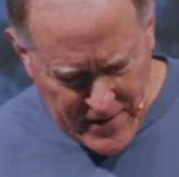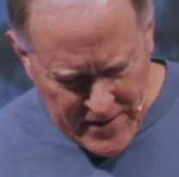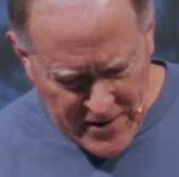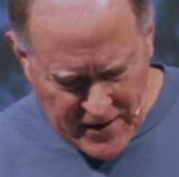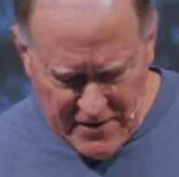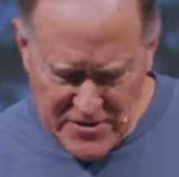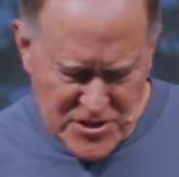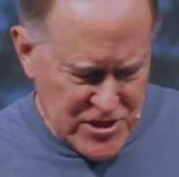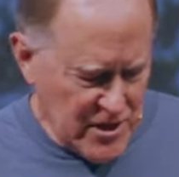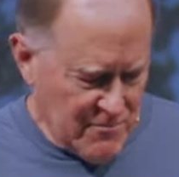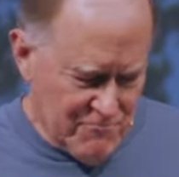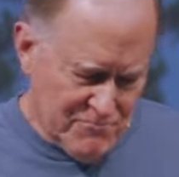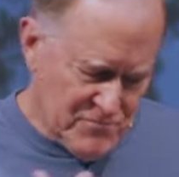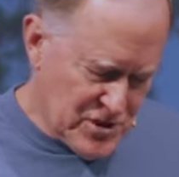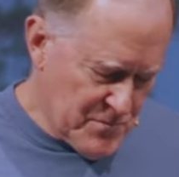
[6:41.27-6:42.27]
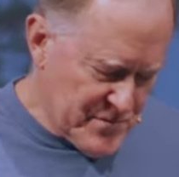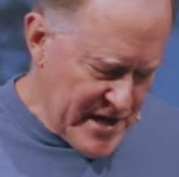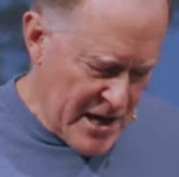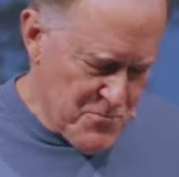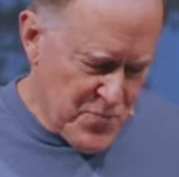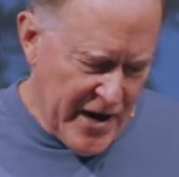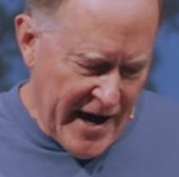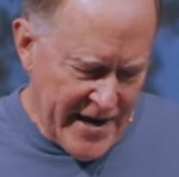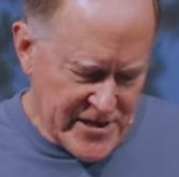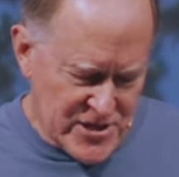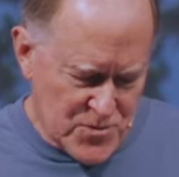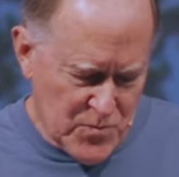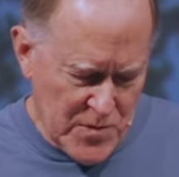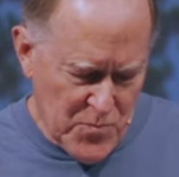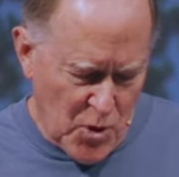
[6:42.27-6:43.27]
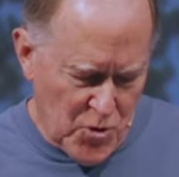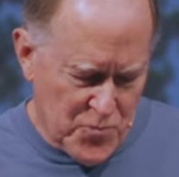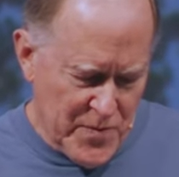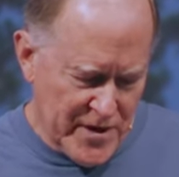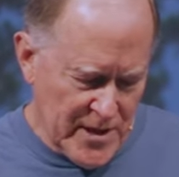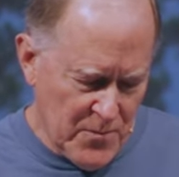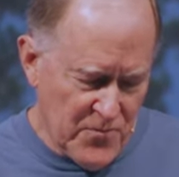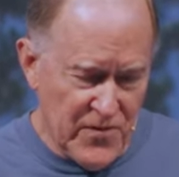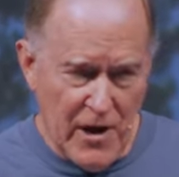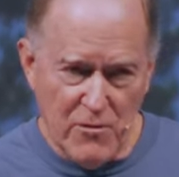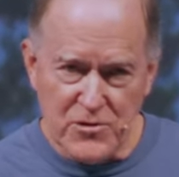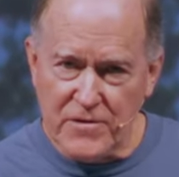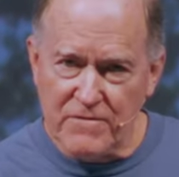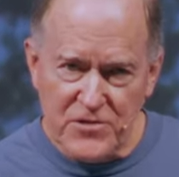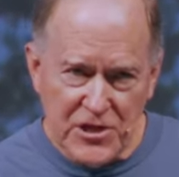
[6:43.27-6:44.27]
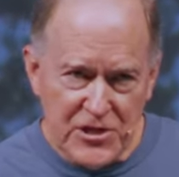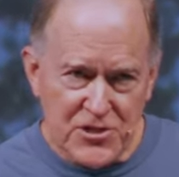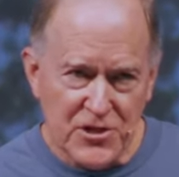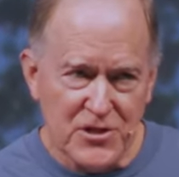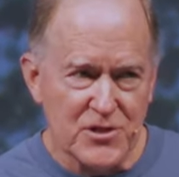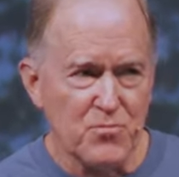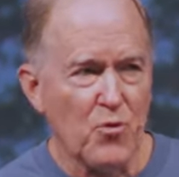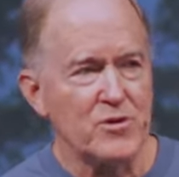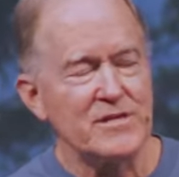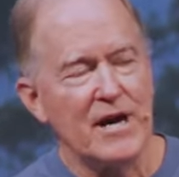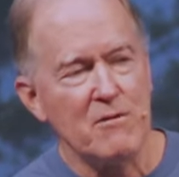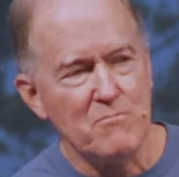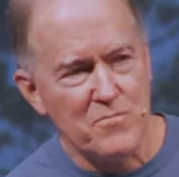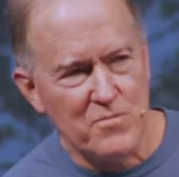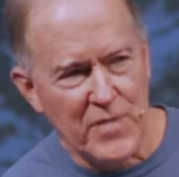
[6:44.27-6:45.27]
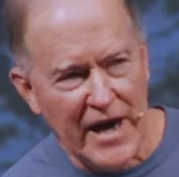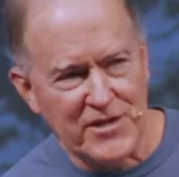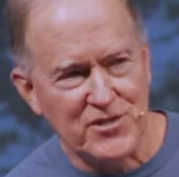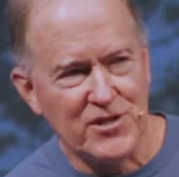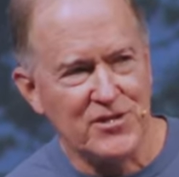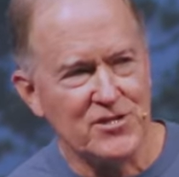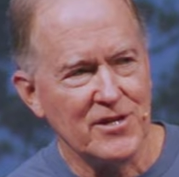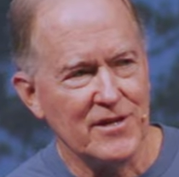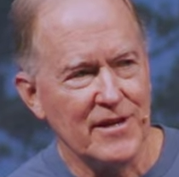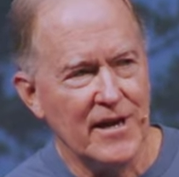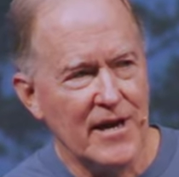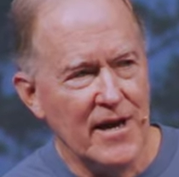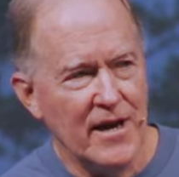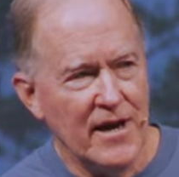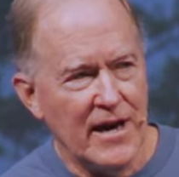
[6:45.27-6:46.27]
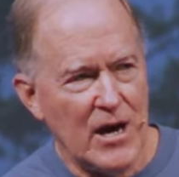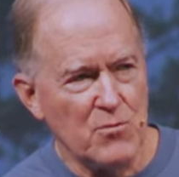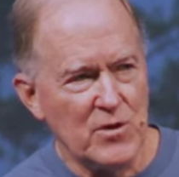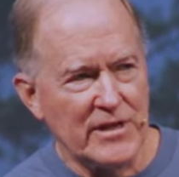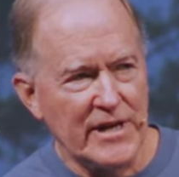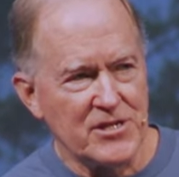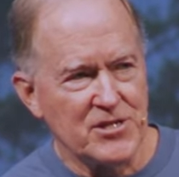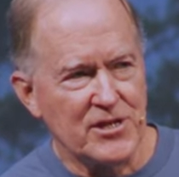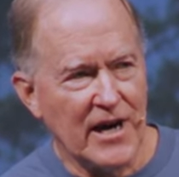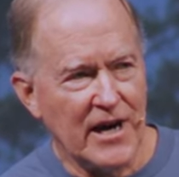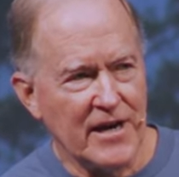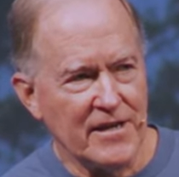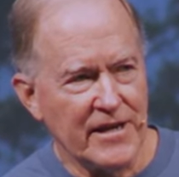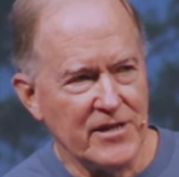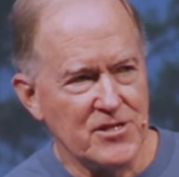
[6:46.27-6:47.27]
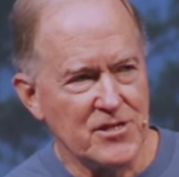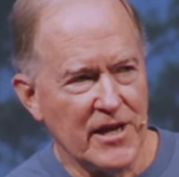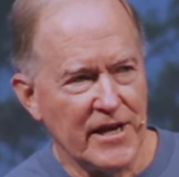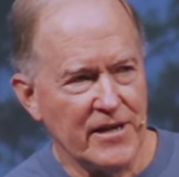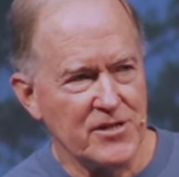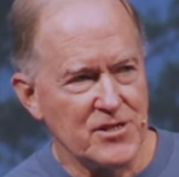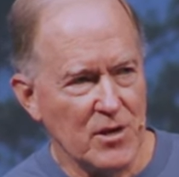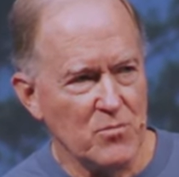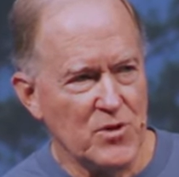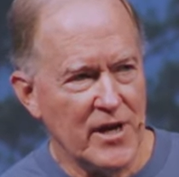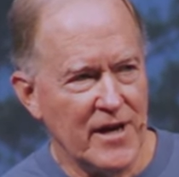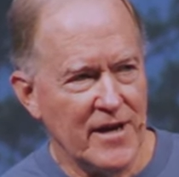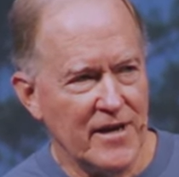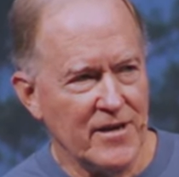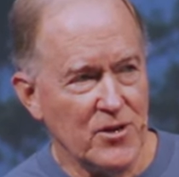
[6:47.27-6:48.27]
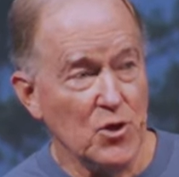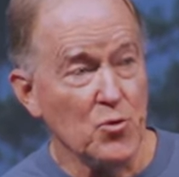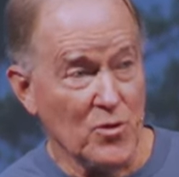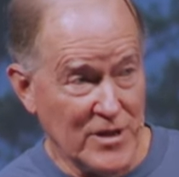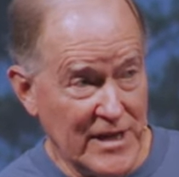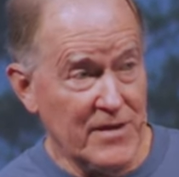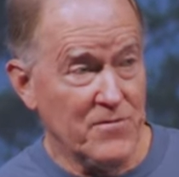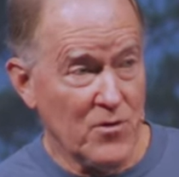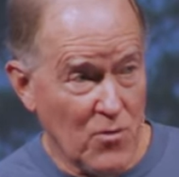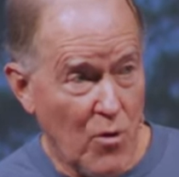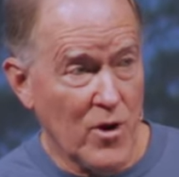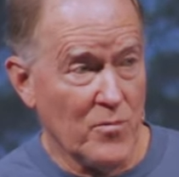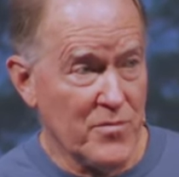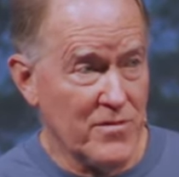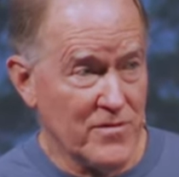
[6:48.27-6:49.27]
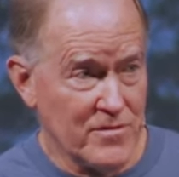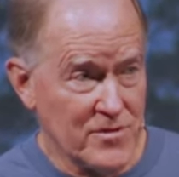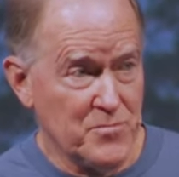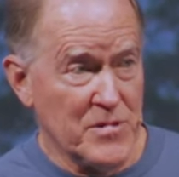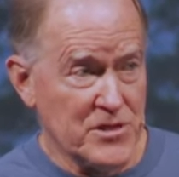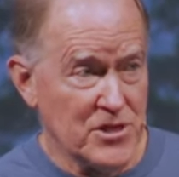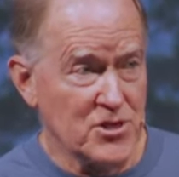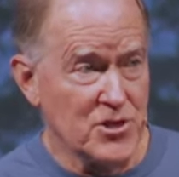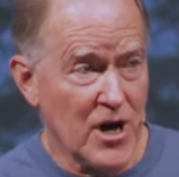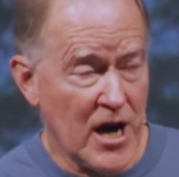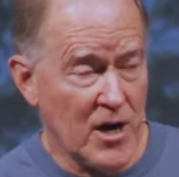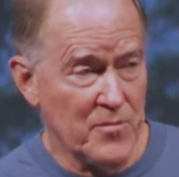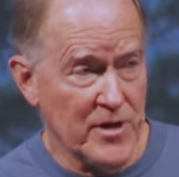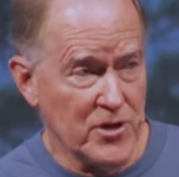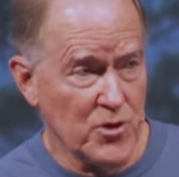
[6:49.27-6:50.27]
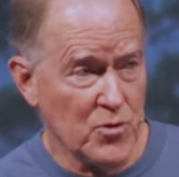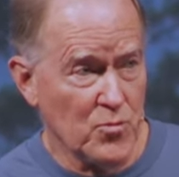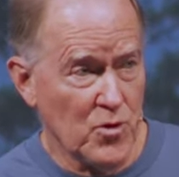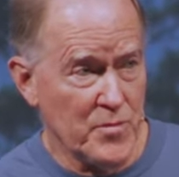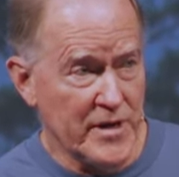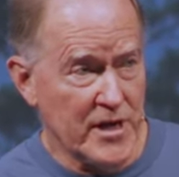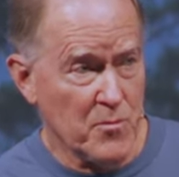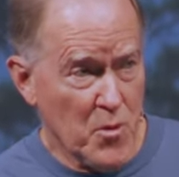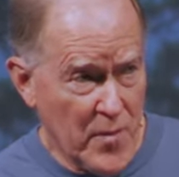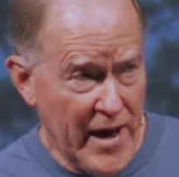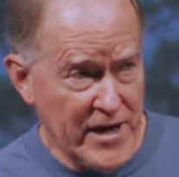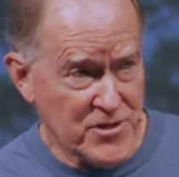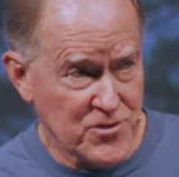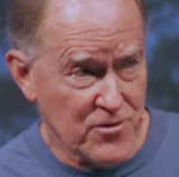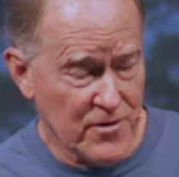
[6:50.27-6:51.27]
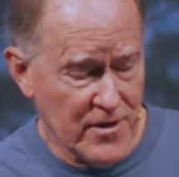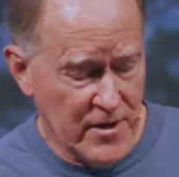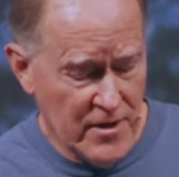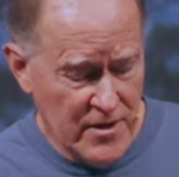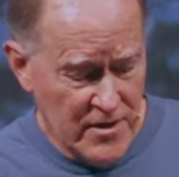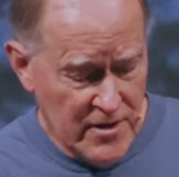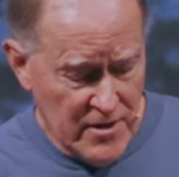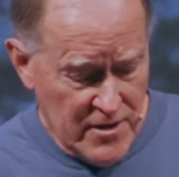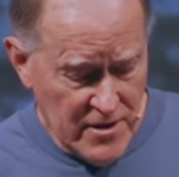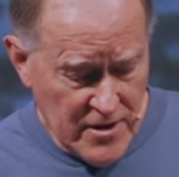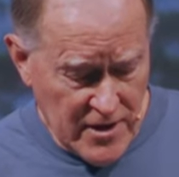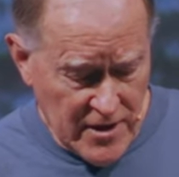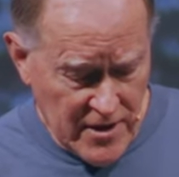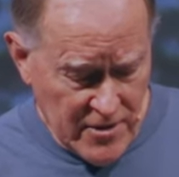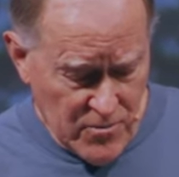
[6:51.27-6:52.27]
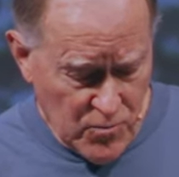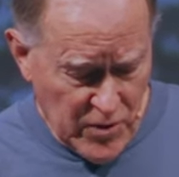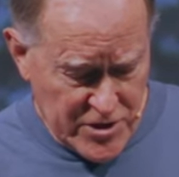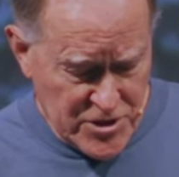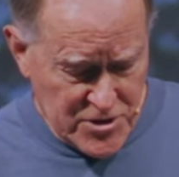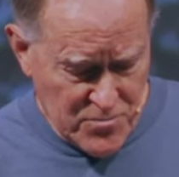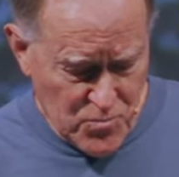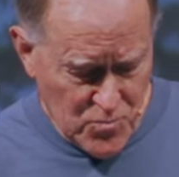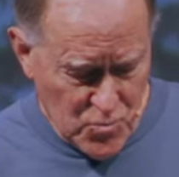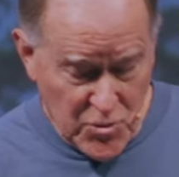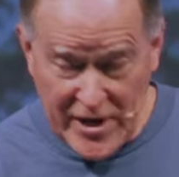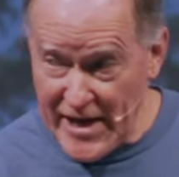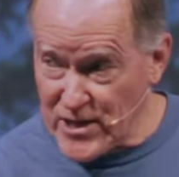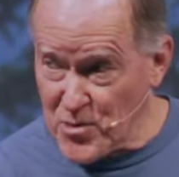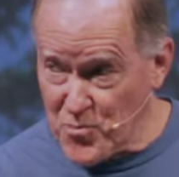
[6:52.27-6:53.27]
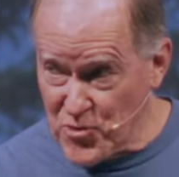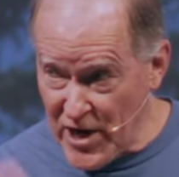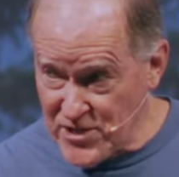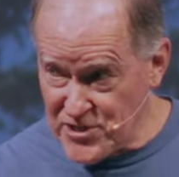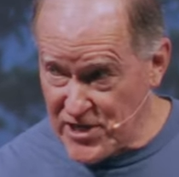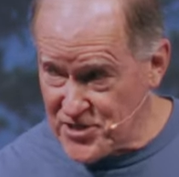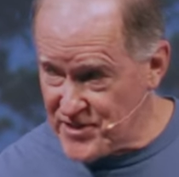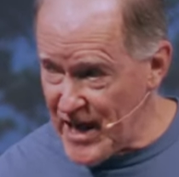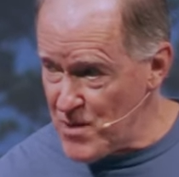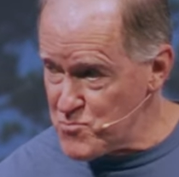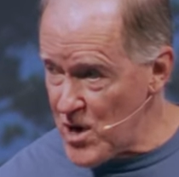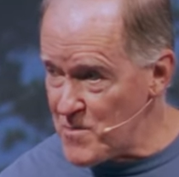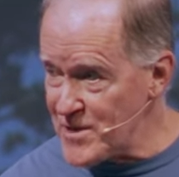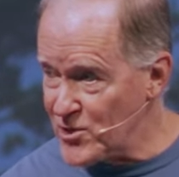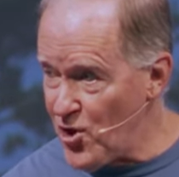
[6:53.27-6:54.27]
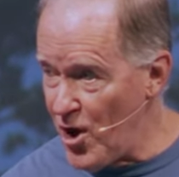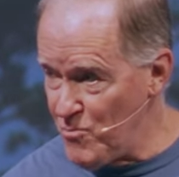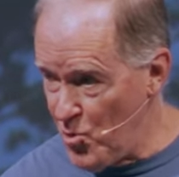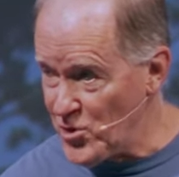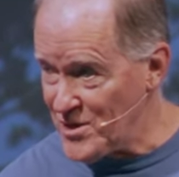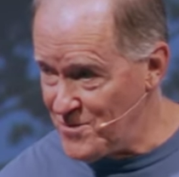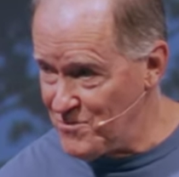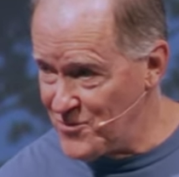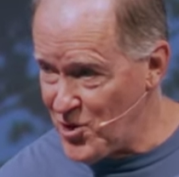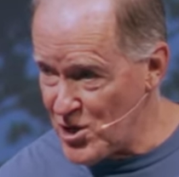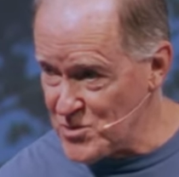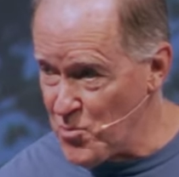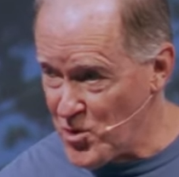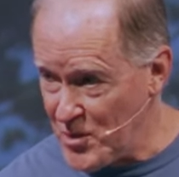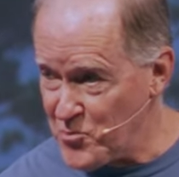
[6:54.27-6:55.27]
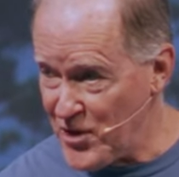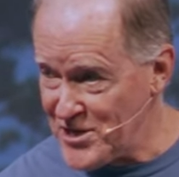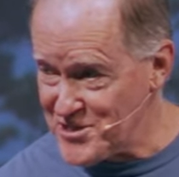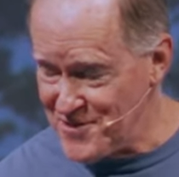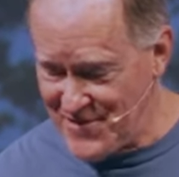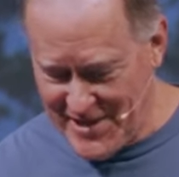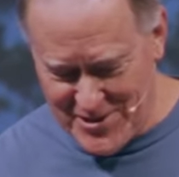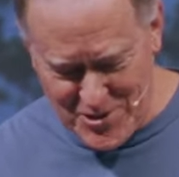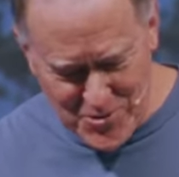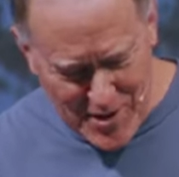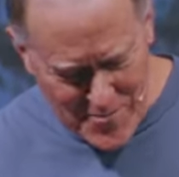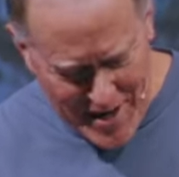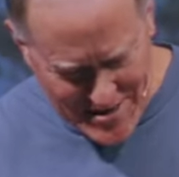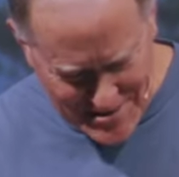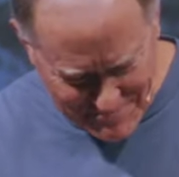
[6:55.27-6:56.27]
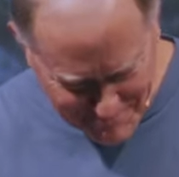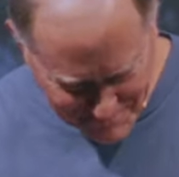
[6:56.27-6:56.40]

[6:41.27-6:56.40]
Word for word: Uh, some, some time passed, we both become followers of Jesus. More time passes, and I realize God is saying, Someday you will leave your oil business job and you will become a pastor. Uh, which we had to process that. Probably more, caused more depression then, too, I imagine.